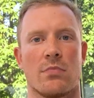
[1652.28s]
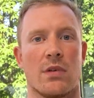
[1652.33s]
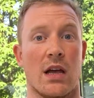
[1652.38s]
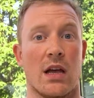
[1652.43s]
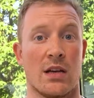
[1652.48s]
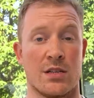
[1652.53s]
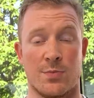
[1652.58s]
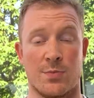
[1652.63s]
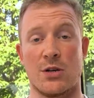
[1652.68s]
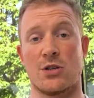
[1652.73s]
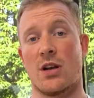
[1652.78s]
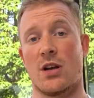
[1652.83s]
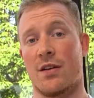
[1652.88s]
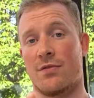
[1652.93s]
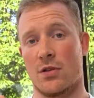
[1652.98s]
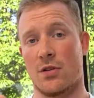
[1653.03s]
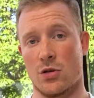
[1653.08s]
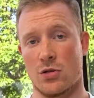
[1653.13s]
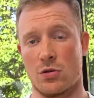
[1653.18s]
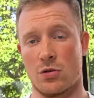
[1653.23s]
especially if
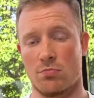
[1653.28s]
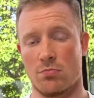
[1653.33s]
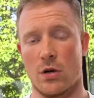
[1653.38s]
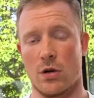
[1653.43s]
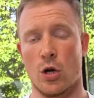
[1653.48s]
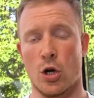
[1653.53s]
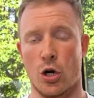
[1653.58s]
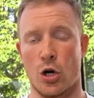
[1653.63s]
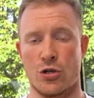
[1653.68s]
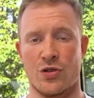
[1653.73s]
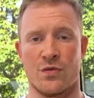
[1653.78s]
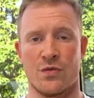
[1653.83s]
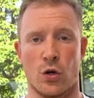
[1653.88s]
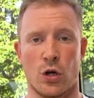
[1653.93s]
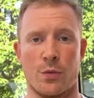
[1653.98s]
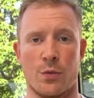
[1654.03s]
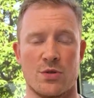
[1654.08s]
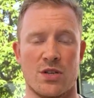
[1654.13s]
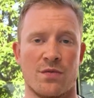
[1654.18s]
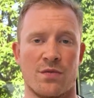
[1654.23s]
there's larger
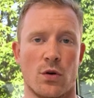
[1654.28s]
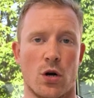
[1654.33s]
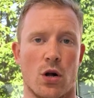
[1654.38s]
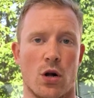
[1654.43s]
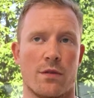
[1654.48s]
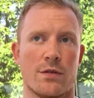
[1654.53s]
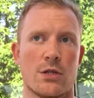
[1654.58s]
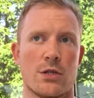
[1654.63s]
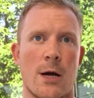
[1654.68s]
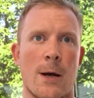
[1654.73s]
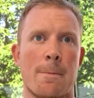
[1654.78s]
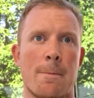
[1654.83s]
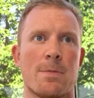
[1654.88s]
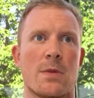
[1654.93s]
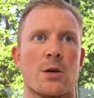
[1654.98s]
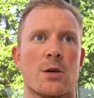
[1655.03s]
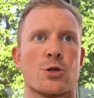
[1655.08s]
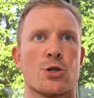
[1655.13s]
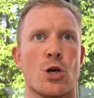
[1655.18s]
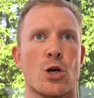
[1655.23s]
volumes involved.
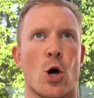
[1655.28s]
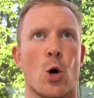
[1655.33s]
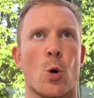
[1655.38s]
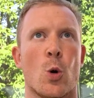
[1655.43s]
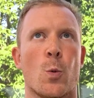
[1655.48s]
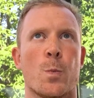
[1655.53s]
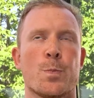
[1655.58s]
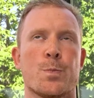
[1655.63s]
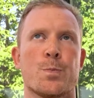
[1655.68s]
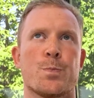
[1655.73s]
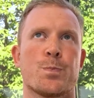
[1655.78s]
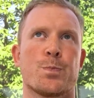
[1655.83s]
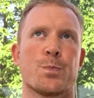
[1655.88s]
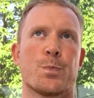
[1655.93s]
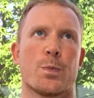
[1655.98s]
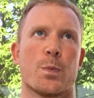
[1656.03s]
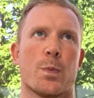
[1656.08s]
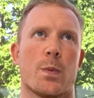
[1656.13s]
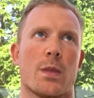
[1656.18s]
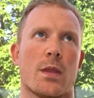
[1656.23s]
So
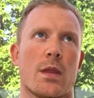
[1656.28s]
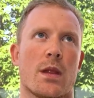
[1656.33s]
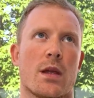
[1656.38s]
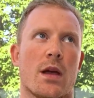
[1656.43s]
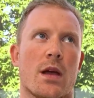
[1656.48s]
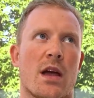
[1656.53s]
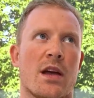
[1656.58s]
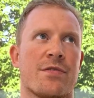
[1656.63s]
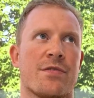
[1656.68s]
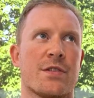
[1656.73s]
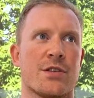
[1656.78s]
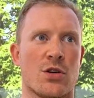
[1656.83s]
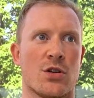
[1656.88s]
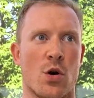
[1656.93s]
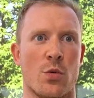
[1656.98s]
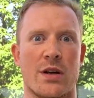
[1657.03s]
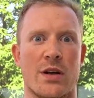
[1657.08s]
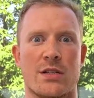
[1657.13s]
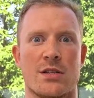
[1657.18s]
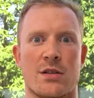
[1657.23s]
if it's
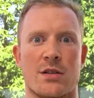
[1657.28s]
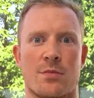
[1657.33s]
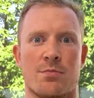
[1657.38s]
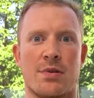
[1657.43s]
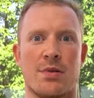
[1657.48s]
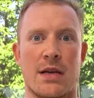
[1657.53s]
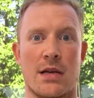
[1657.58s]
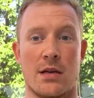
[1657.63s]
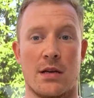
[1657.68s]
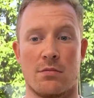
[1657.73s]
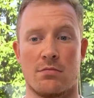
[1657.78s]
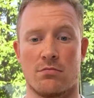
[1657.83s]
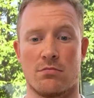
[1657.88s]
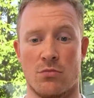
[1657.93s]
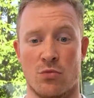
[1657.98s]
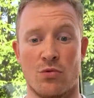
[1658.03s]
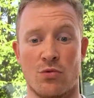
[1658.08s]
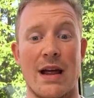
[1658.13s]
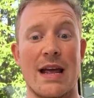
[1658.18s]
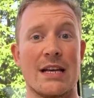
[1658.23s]
going to be
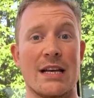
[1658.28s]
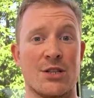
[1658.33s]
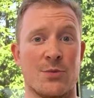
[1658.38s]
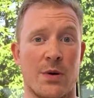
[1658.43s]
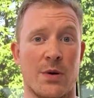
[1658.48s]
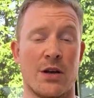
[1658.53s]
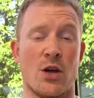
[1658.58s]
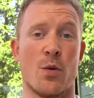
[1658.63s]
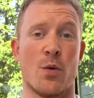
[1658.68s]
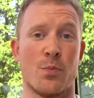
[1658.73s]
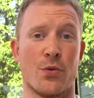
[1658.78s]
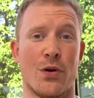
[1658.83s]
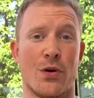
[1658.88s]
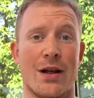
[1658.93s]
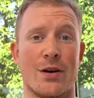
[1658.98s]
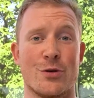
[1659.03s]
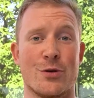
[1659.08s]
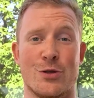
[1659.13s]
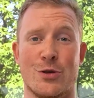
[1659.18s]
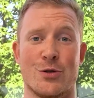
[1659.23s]
raised by the
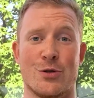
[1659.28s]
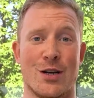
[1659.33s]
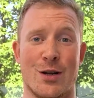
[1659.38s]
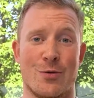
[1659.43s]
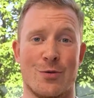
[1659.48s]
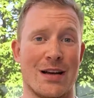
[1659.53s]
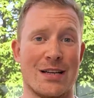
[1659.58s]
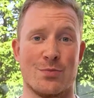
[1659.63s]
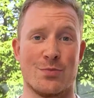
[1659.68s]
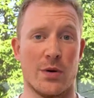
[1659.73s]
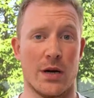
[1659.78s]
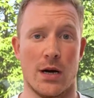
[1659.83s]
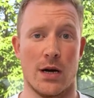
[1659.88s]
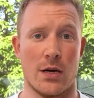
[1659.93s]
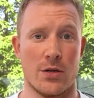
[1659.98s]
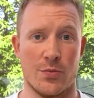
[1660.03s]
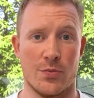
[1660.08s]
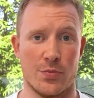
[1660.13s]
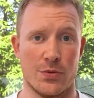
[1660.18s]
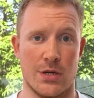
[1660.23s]
operators, usually raised by
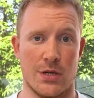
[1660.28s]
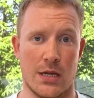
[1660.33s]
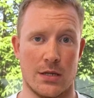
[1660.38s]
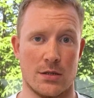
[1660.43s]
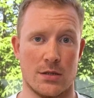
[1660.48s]
100%,